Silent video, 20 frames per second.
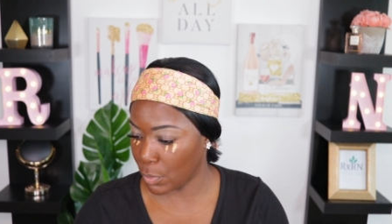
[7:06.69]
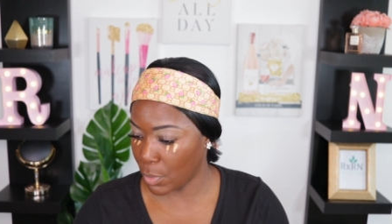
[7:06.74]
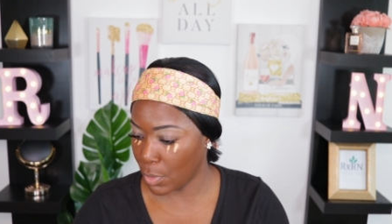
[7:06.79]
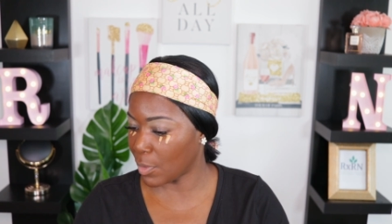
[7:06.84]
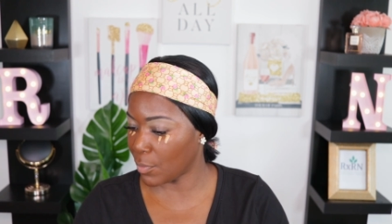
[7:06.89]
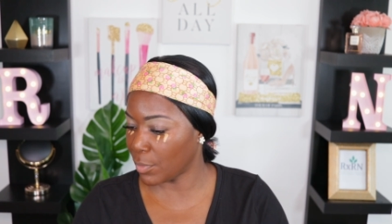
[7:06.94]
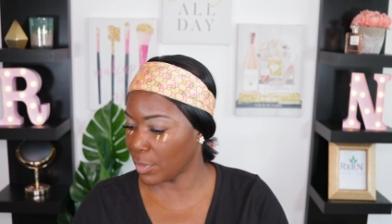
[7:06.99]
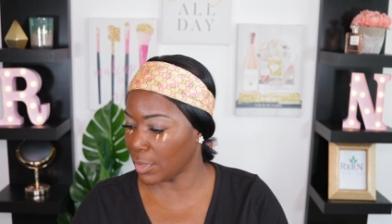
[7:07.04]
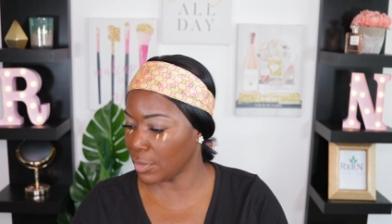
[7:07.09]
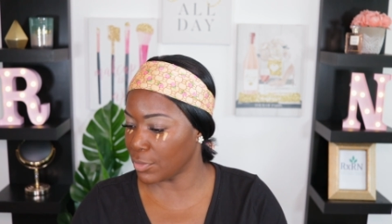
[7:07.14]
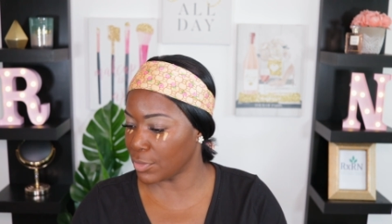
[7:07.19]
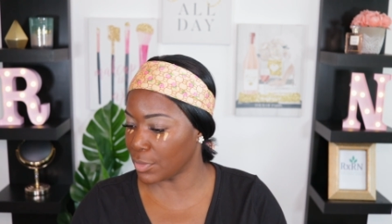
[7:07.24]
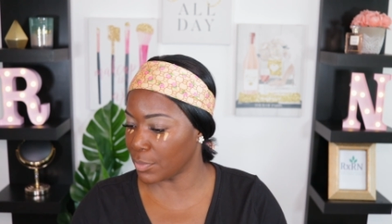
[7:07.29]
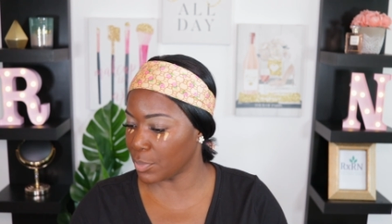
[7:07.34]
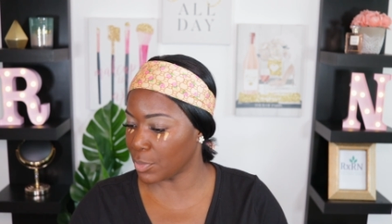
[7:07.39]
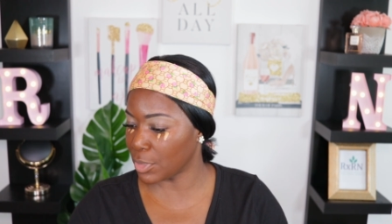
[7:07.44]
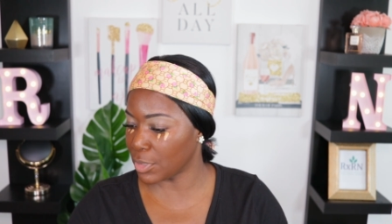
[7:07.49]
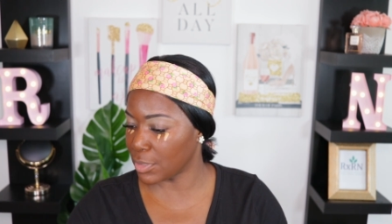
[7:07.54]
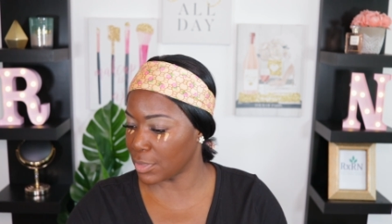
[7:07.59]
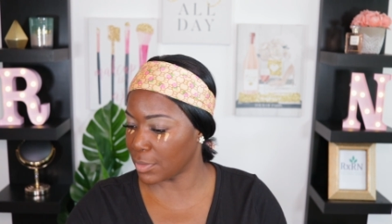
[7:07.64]
I wanna use a
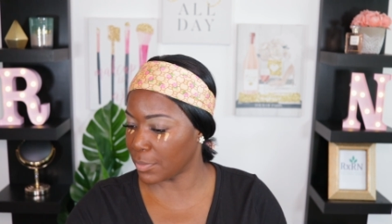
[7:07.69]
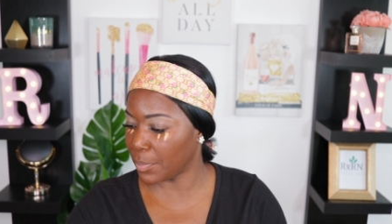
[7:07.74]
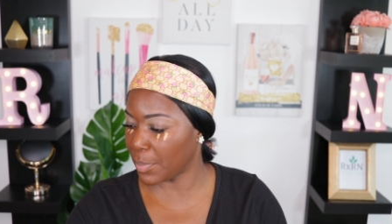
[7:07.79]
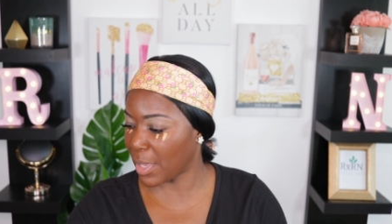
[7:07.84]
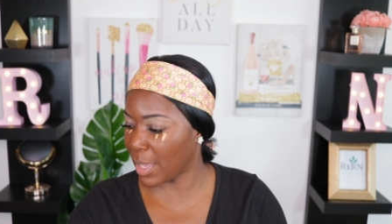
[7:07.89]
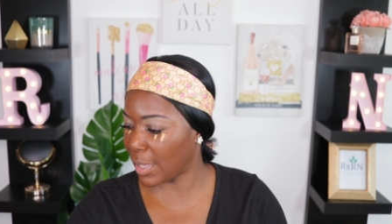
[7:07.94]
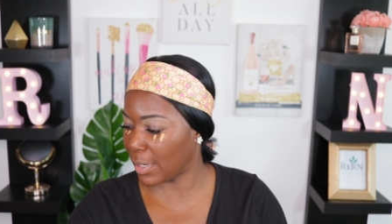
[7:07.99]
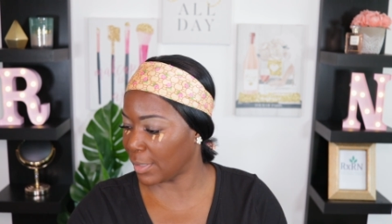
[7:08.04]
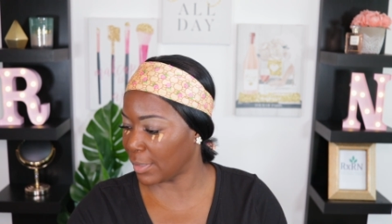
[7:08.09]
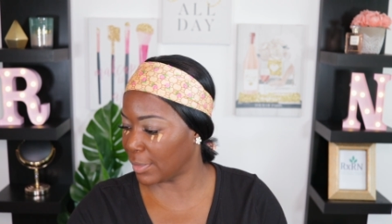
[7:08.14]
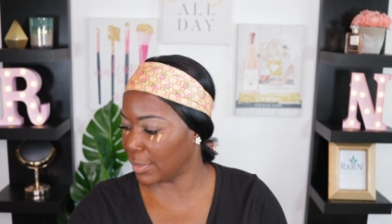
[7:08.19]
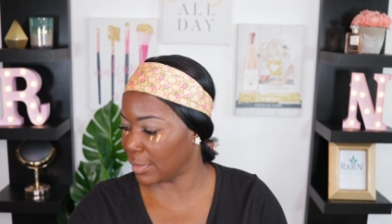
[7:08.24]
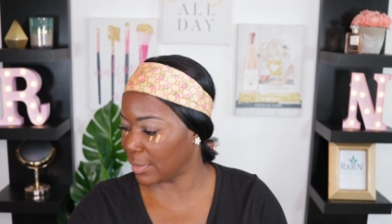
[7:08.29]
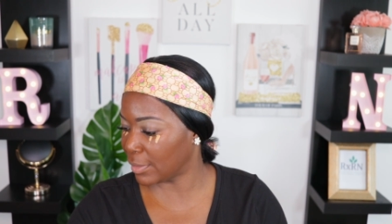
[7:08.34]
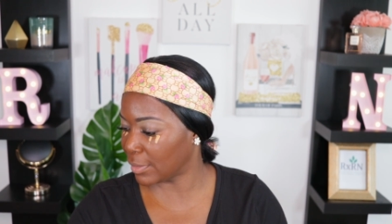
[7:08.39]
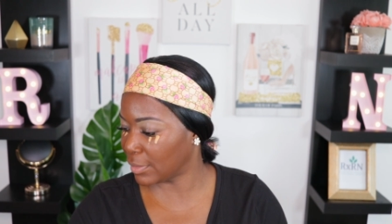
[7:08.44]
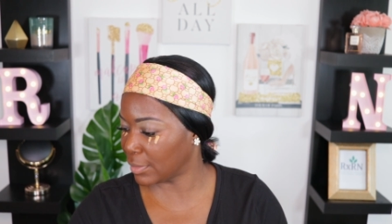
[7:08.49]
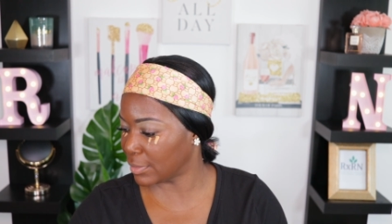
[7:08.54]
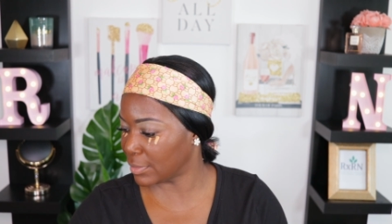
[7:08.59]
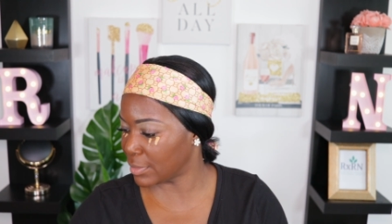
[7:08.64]
brush to pat in
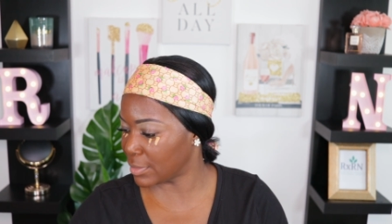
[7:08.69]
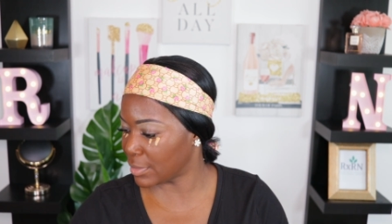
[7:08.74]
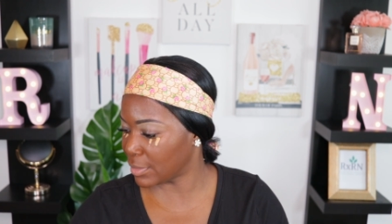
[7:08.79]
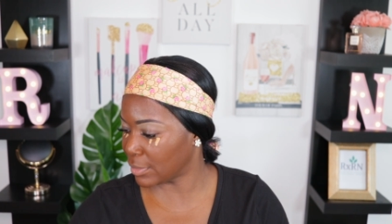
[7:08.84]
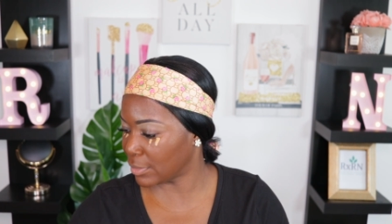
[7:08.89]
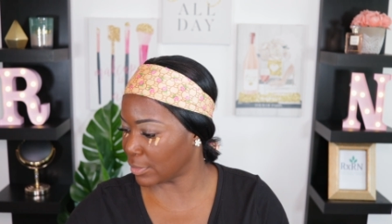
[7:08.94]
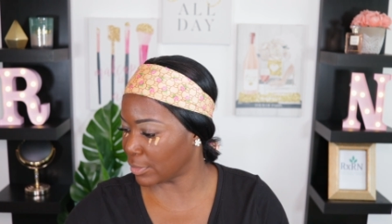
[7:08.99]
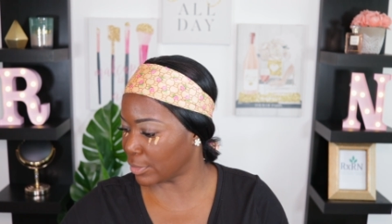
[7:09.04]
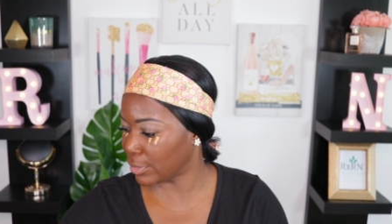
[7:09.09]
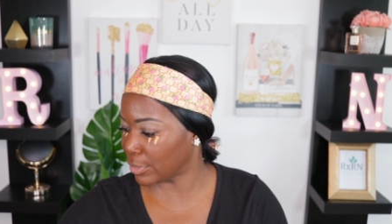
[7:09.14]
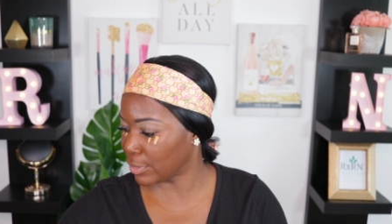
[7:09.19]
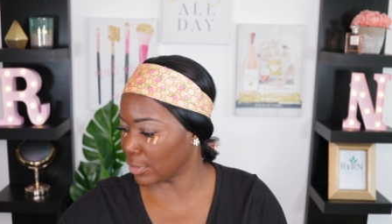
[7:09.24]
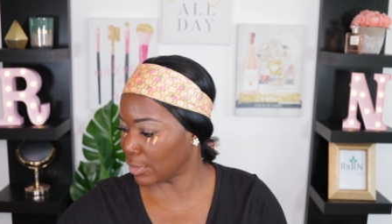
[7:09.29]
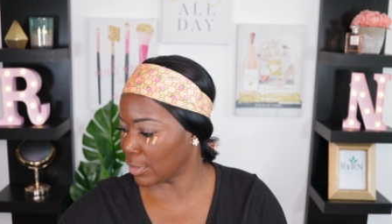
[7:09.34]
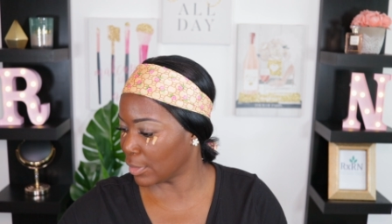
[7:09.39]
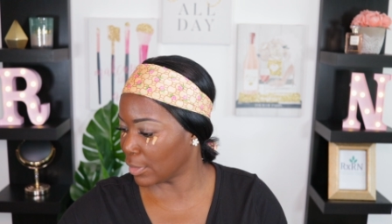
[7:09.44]
the concealer,